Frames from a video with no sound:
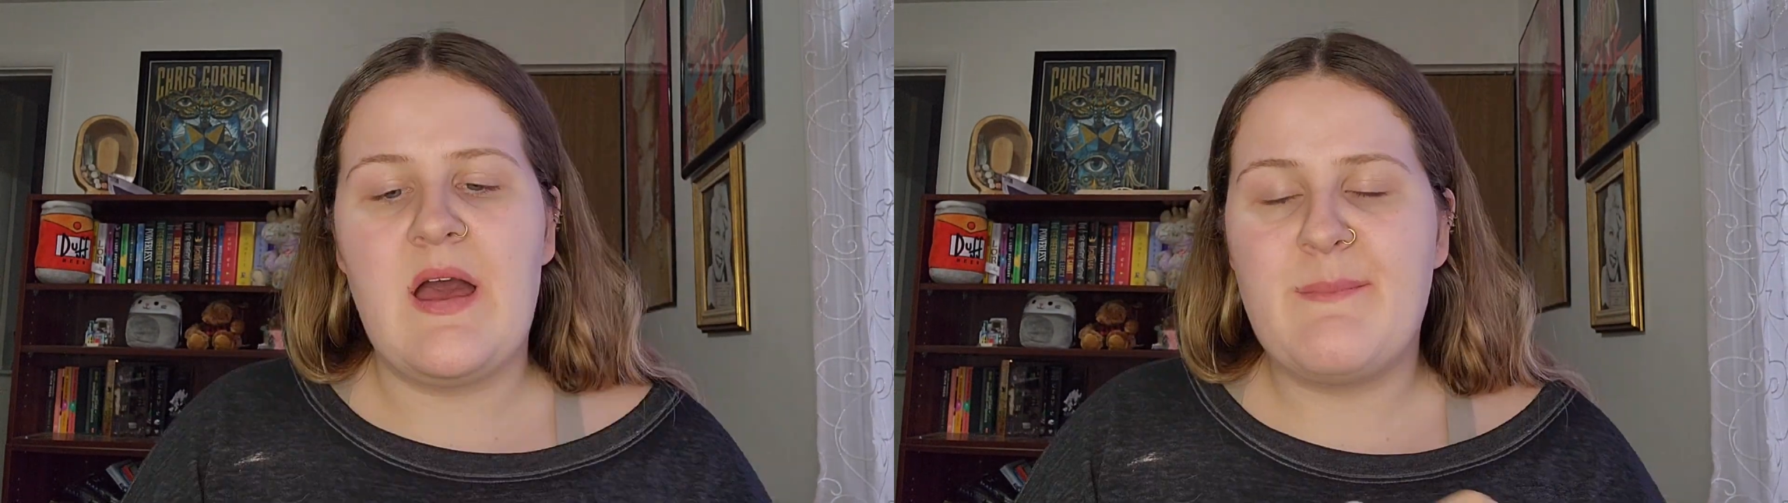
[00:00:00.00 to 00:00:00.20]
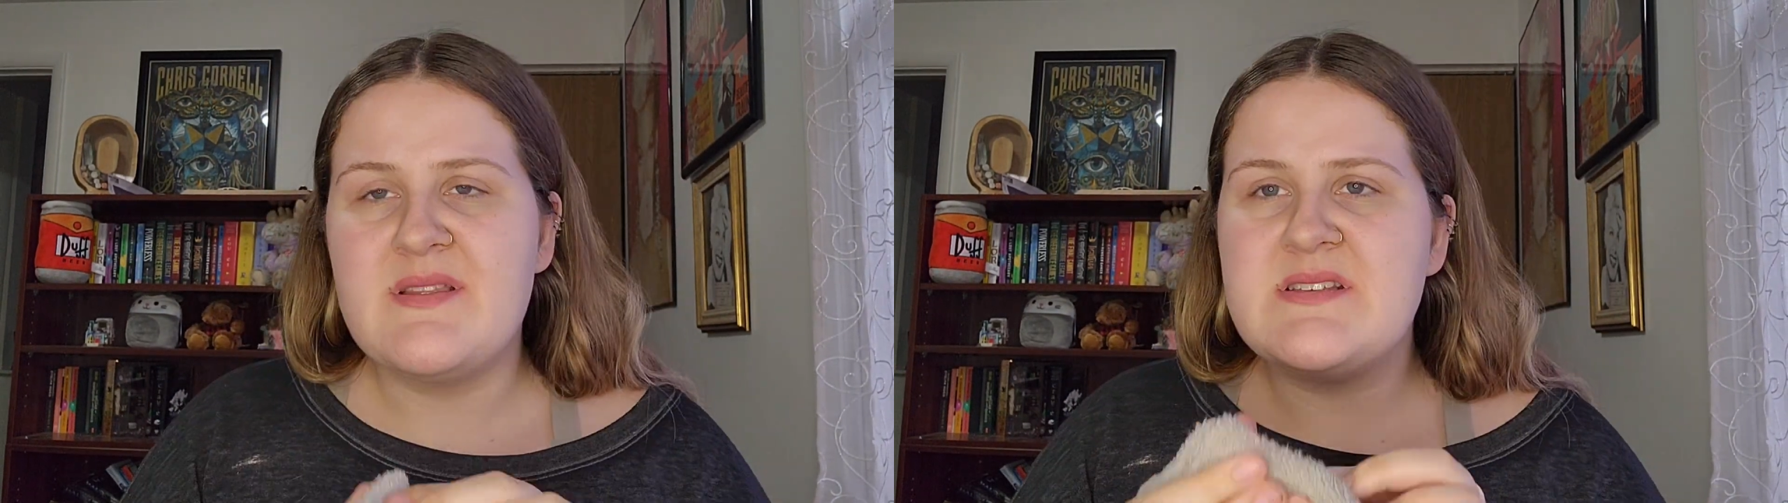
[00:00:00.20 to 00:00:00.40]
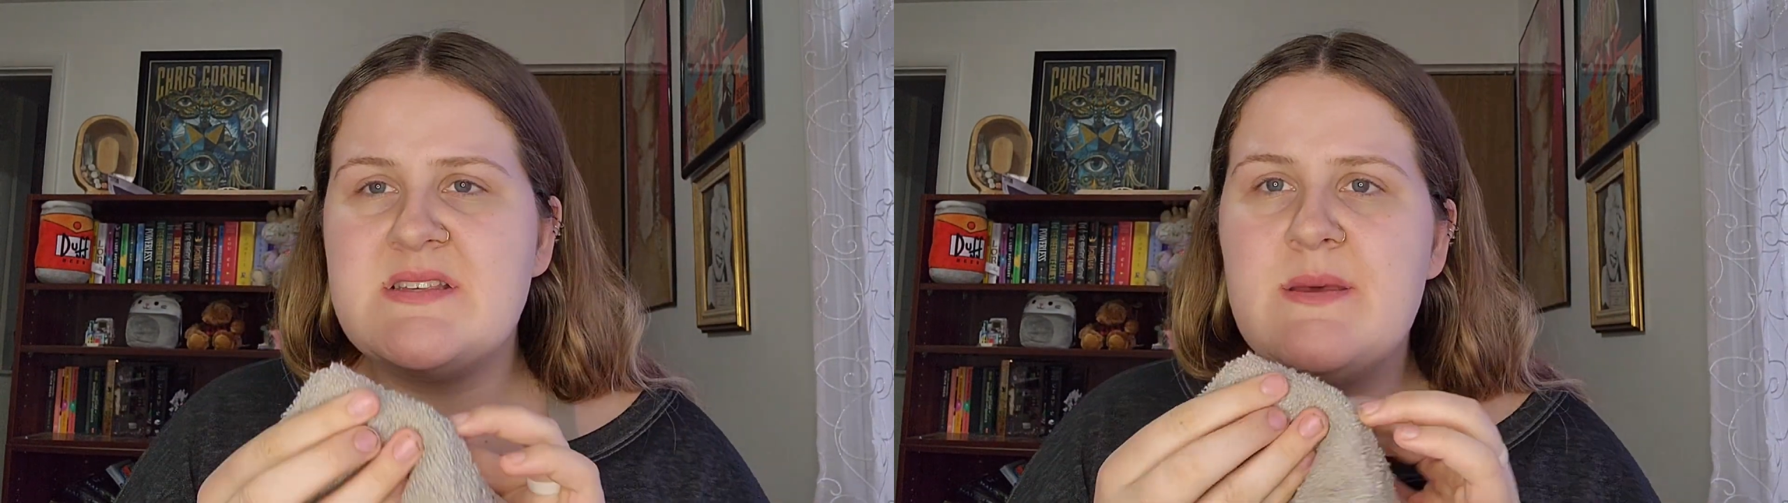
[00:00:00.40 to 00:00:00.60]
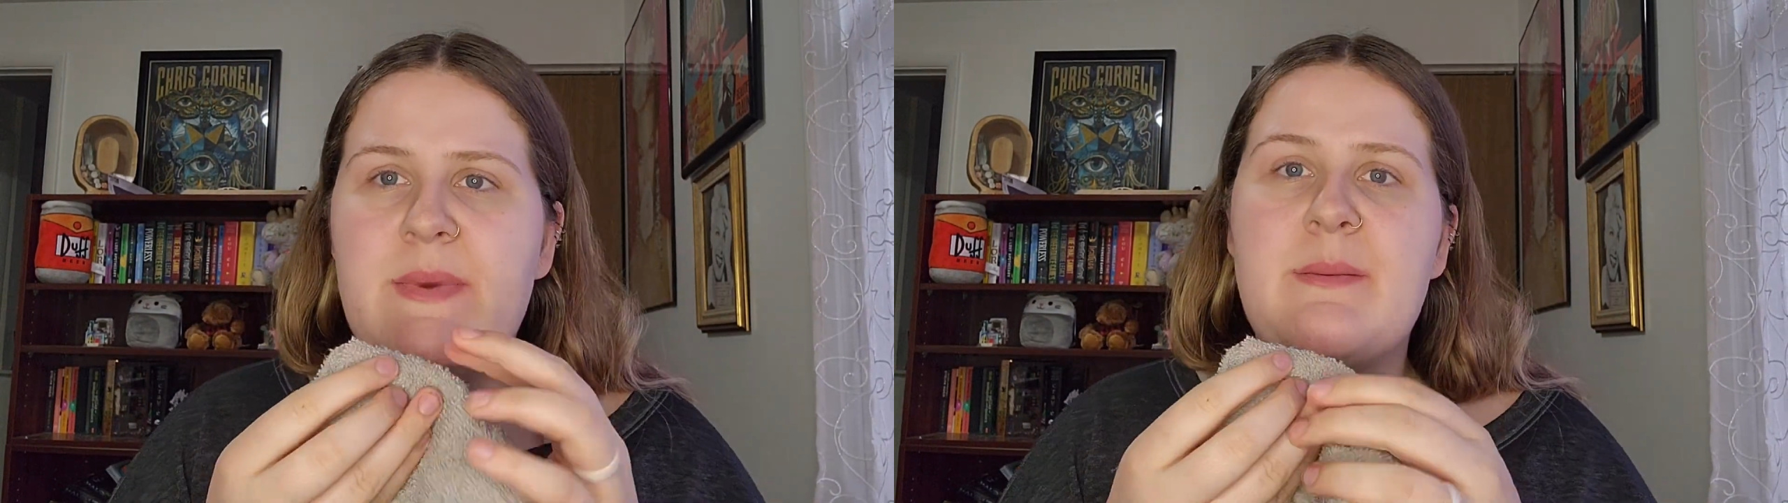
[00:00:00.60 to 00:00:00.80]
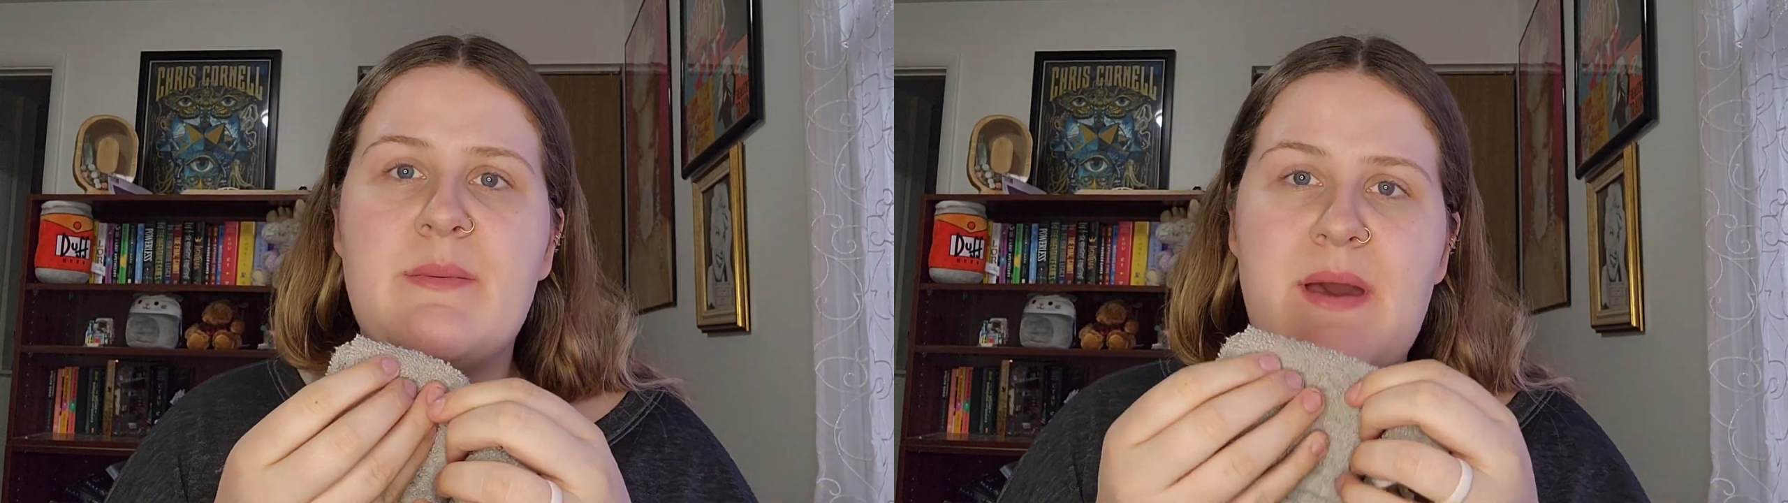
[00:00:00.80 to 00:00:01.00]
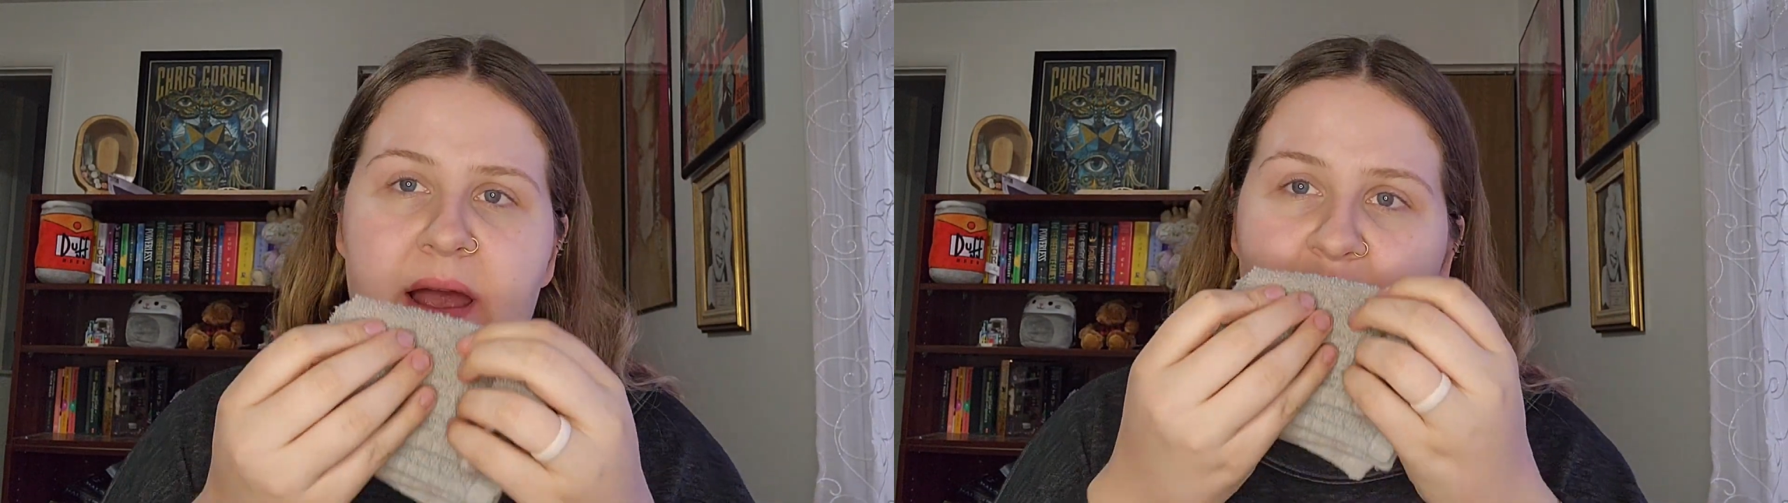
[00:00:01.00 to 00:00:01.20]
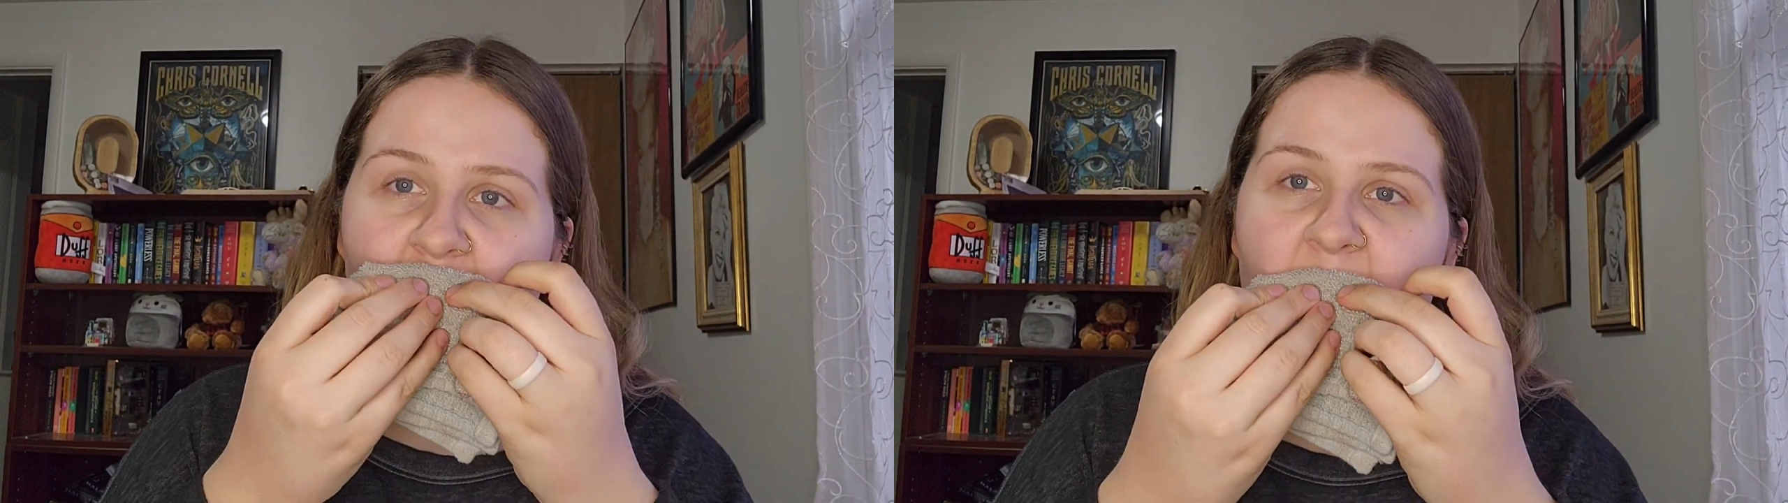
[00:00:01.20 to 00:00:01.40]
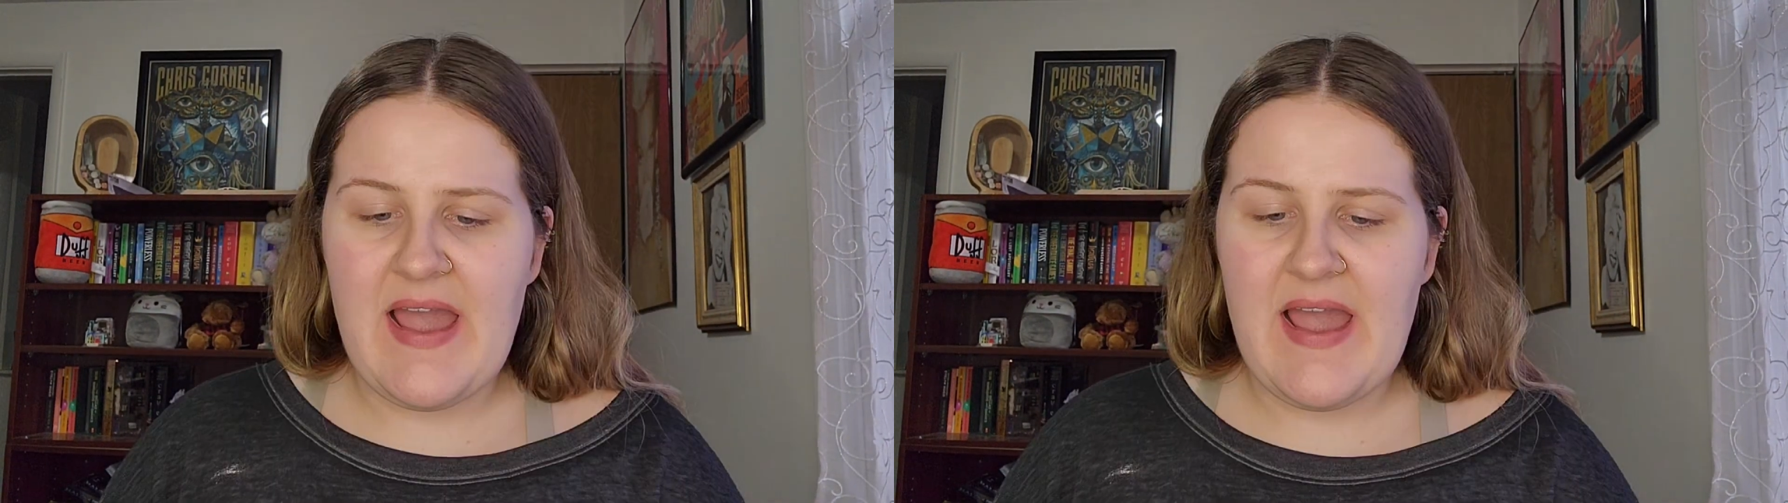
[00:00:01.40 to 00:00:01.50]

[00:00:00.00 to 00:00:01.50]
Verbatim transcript: I'll put this in the maybe pile.